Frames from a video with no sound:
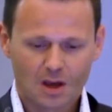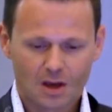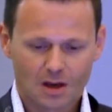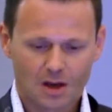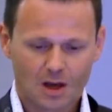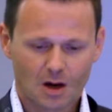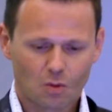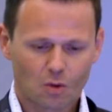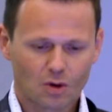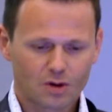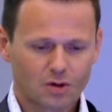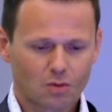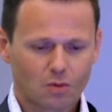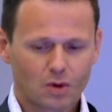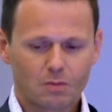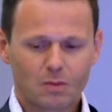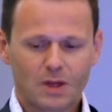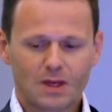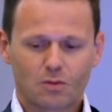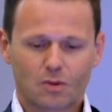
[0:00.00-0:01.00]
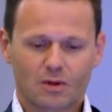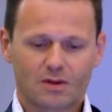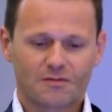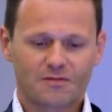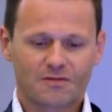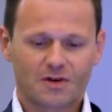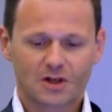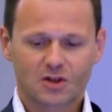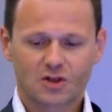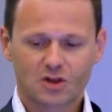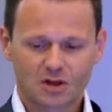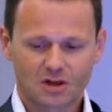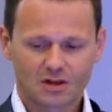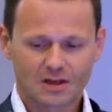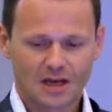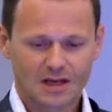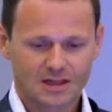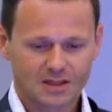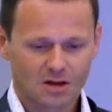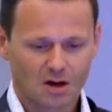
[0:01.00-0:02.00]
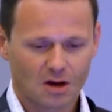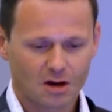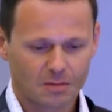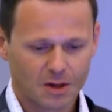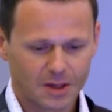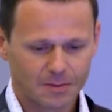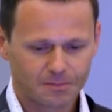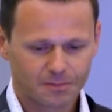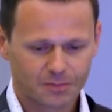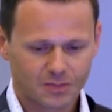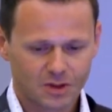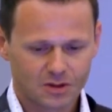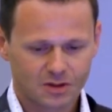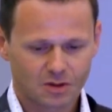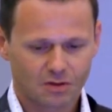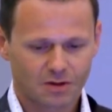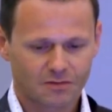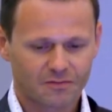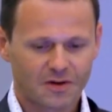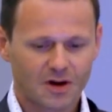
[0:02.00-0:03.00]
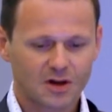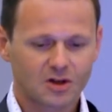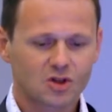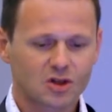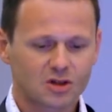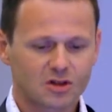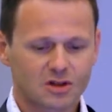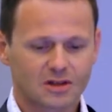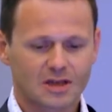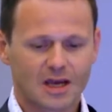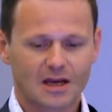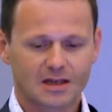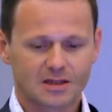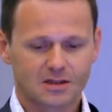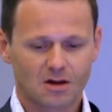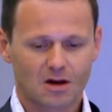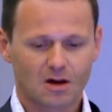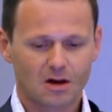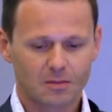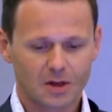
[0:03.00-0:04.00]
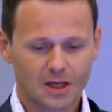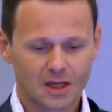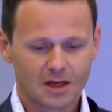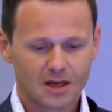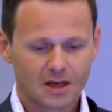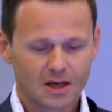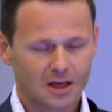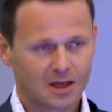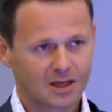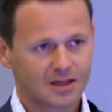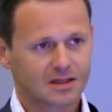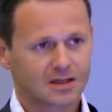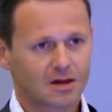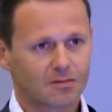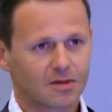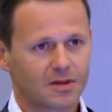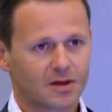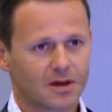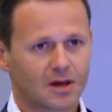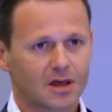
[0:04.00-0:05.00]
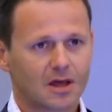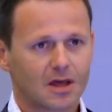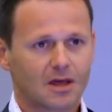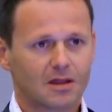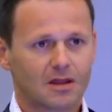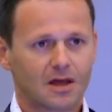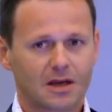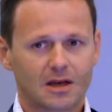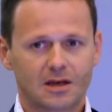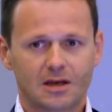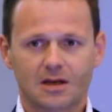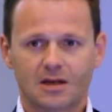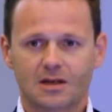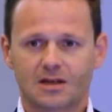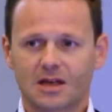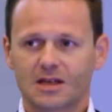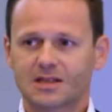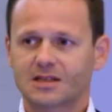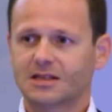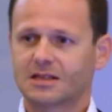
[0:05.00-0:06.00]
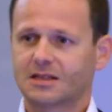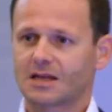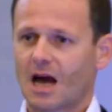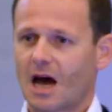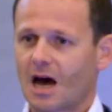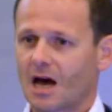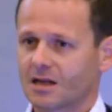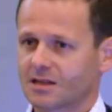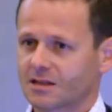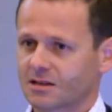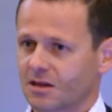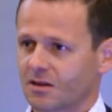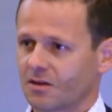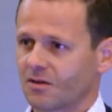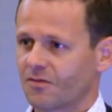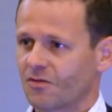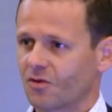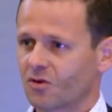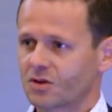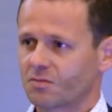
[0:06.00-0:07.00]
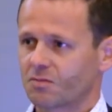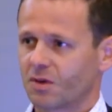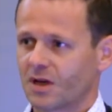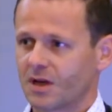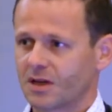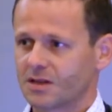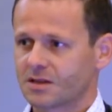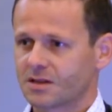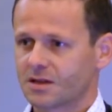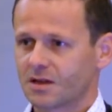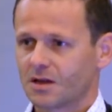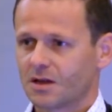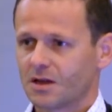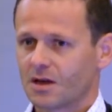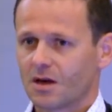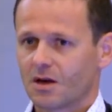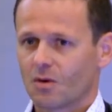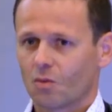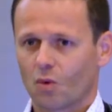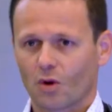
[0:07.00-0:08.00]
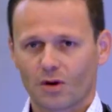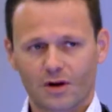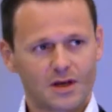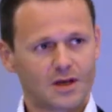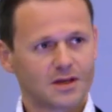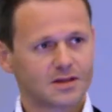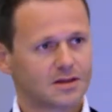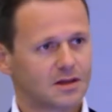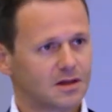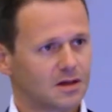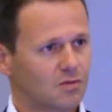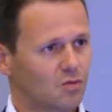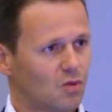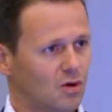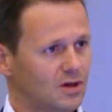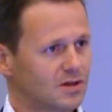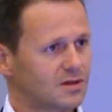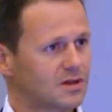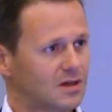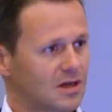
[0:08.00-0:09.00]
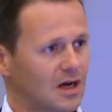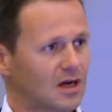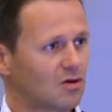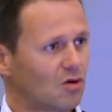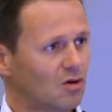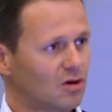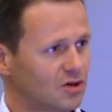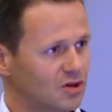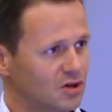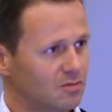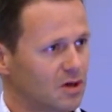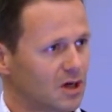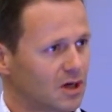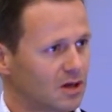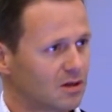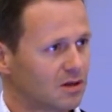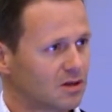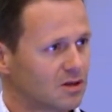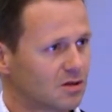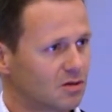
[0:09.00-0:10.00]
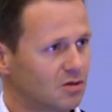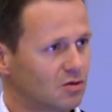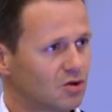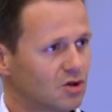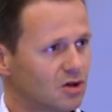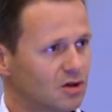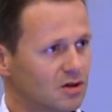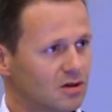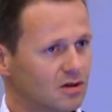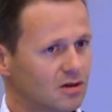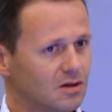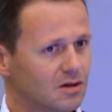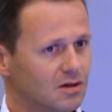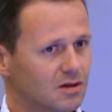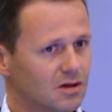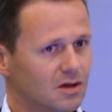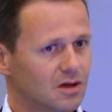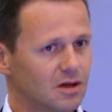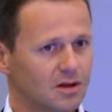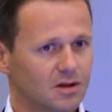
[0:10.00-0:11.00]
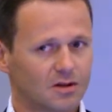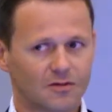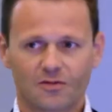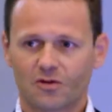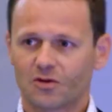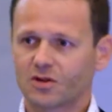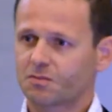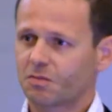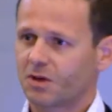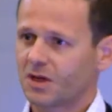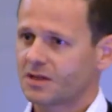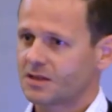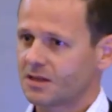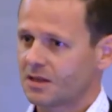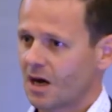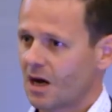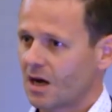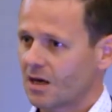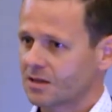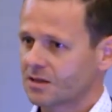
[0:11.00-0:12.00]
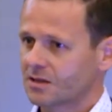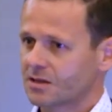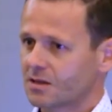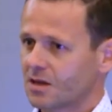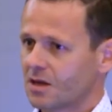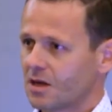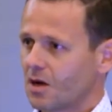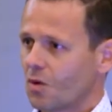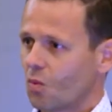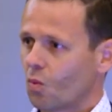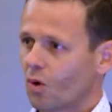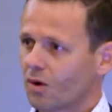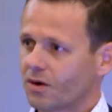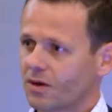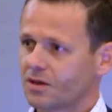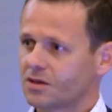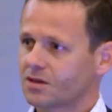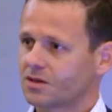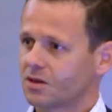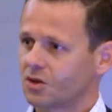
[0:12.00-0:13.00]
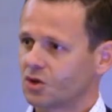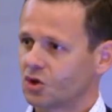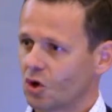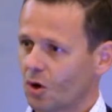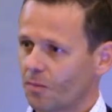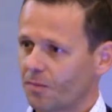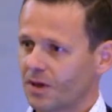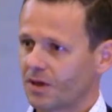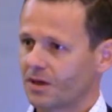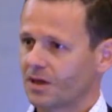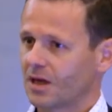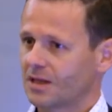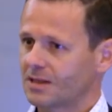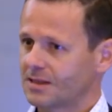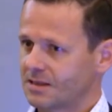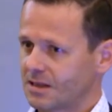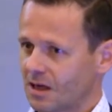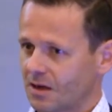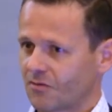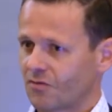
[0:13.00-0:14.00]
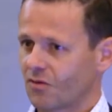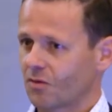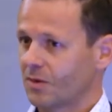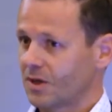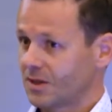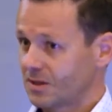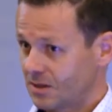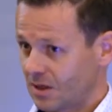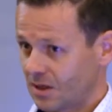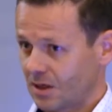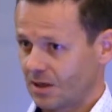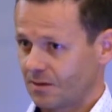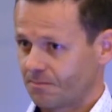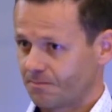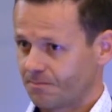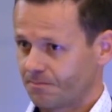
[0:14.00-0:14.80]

Now, what do we mean with a functional taxonomy? So the functional taxonomy is something that doesn't ask in the first place, what is the technology behind the solution? In the first place, it asks, what is the job it gets done for my city?